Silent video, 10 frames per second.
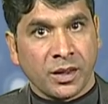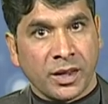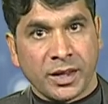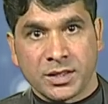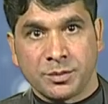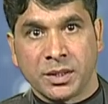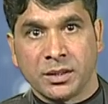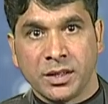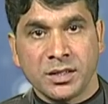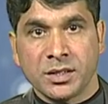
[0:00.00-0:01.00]
has
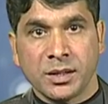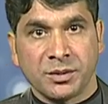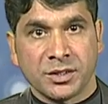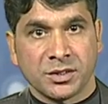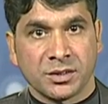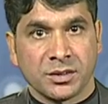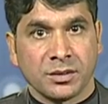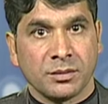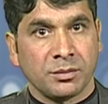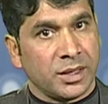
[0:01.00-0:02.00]
been established
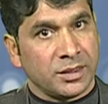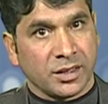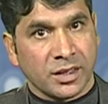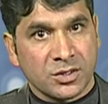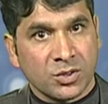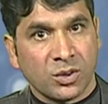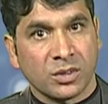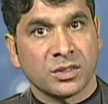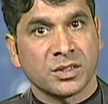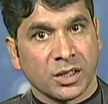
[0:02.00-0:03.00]
by the
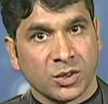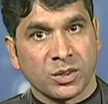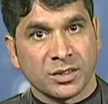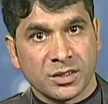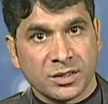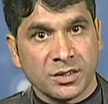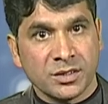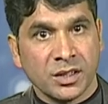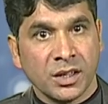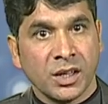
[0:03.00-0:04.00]
Gestalt
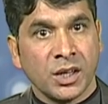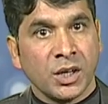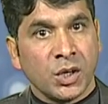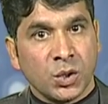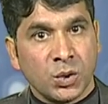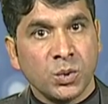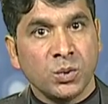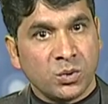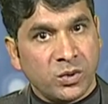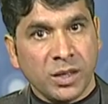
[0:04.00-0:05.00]
psychologists who
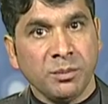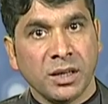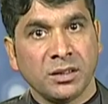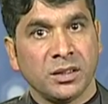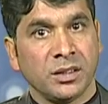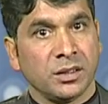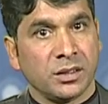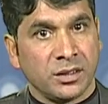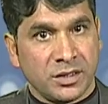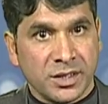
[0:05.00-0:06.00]
vehemently
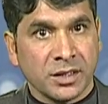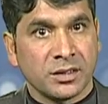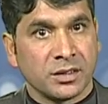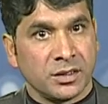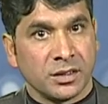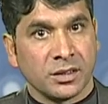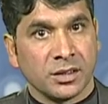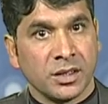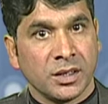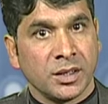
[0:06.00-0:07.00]
rejected the
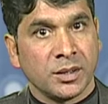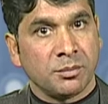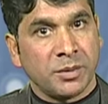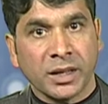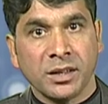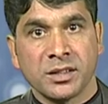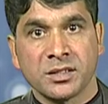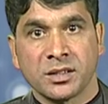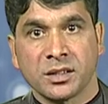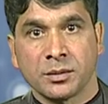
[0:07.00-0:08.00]

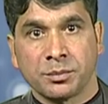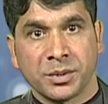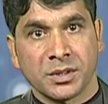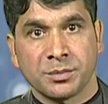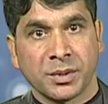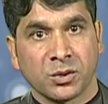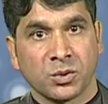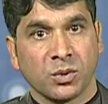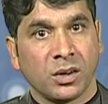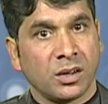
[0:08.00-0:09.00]
mechanistic
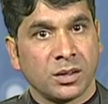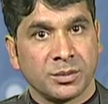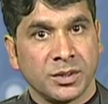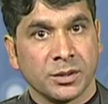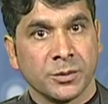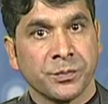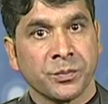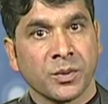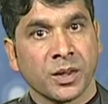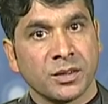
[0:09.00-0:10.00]
perspective of the
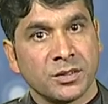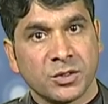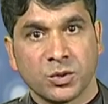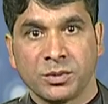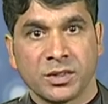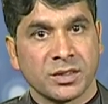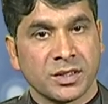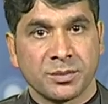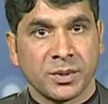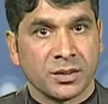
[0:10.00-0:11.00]
stimulus
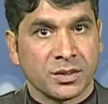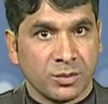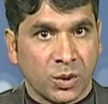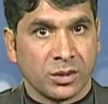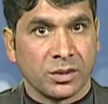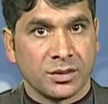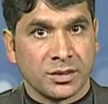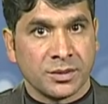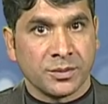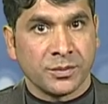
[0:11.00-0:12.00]
response models.